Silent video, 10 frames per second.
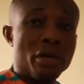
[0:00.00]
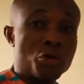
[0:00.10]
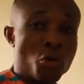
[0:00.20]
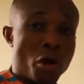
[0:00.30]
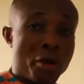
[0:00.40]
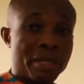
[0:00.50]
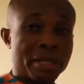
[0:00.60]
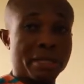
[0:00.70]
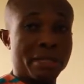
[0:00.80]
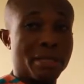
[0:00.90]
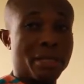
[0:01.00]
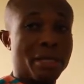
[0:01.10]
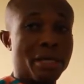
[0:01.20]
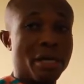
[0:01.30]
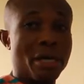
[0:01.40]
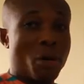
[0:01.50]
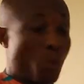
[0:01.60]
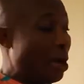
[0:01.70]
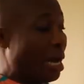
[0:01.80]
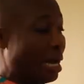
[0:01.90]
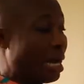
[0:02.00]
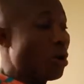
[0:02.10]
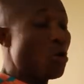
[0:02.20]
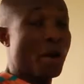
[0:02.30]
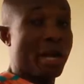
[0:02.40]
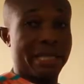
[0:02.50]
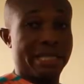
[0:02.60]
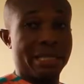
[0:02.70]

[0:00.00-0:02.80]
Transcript: drawings, we can now locate